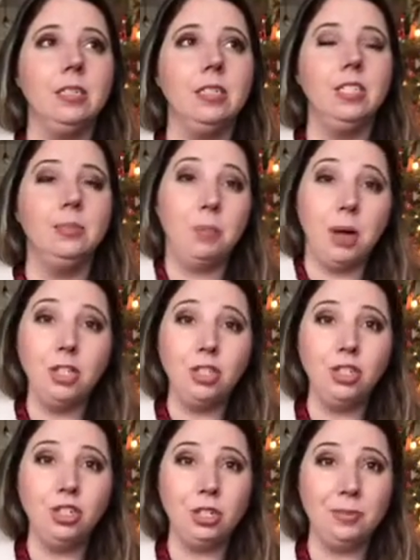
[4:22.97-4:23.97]

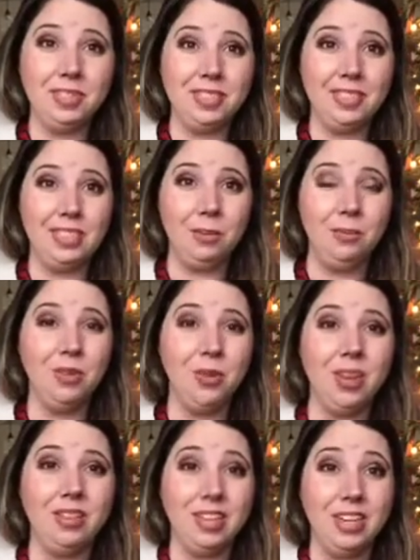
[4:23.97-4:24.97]
sponsorship system
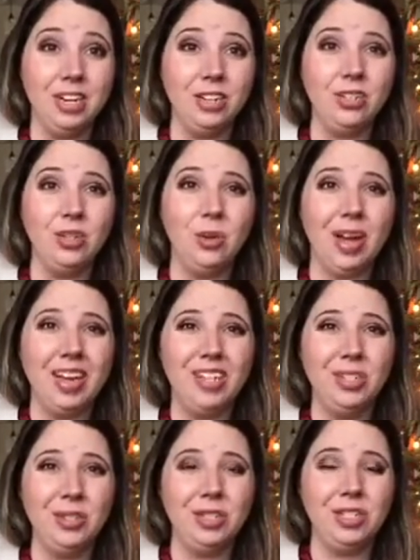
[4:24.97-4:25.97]
throughout the year, so I
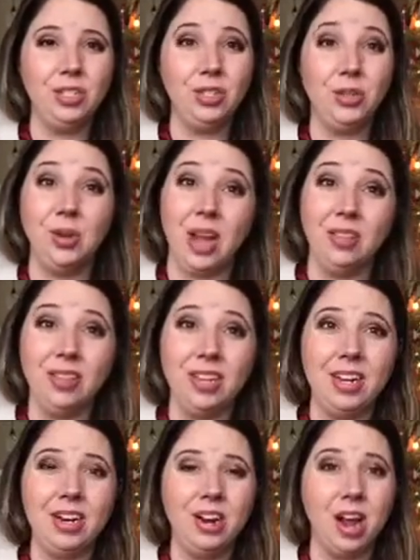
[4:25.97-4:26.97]
could do this throughout the
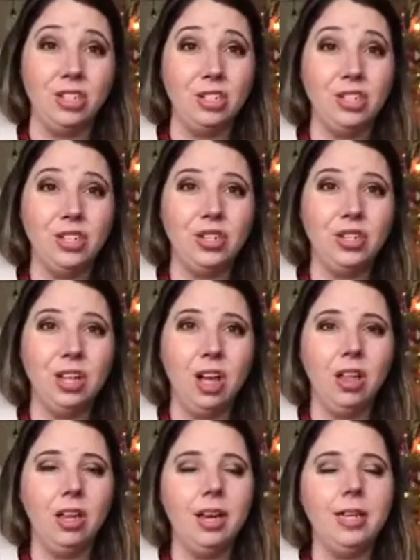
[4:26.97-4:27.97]
year, not just during the
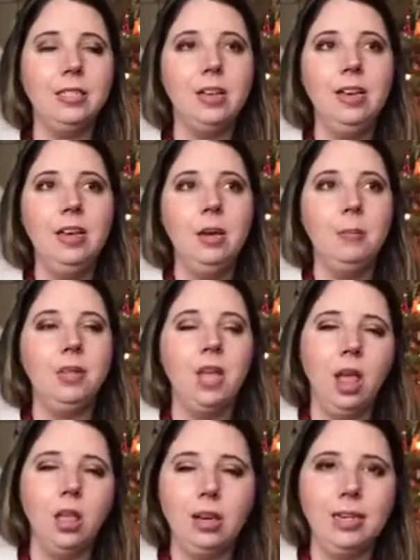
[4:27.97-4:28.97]
holidays. But the
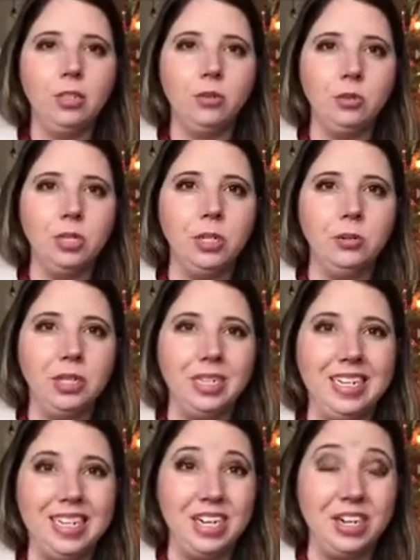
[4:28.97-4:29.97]
holidays are really,
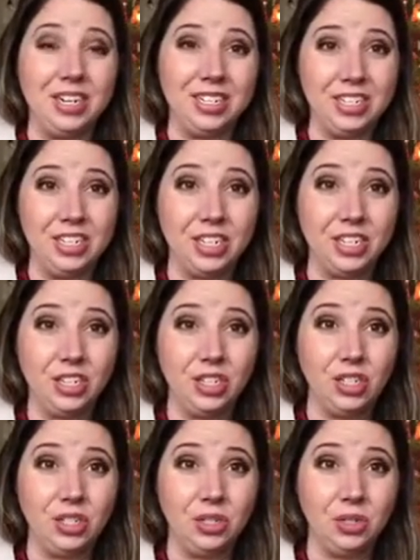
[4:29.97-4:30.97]
really near and dear
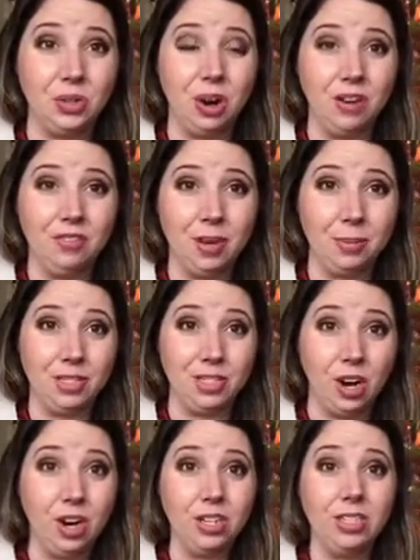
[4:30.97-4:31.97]
to our family's
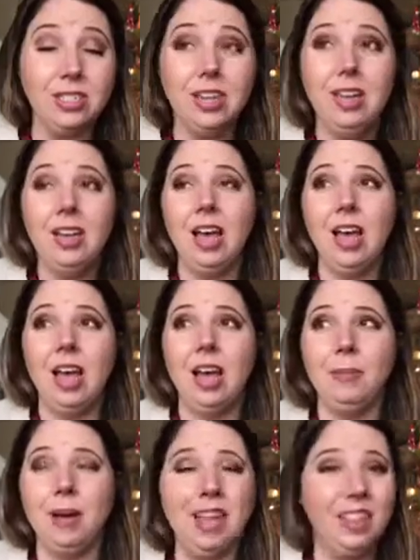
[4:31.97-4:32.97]
hearts.
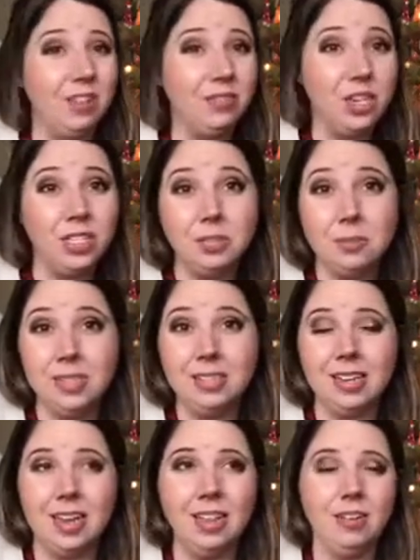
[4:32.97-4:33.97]
I love
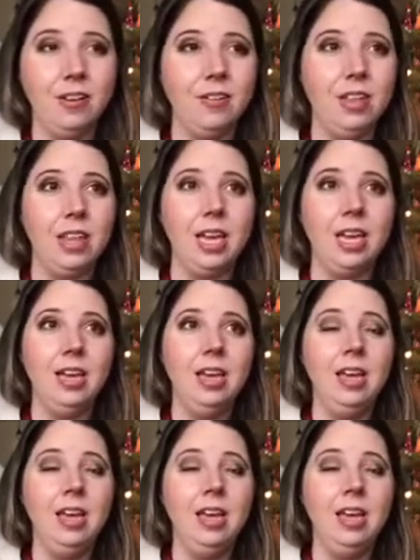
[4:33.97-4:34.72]
Christmas. I love everything.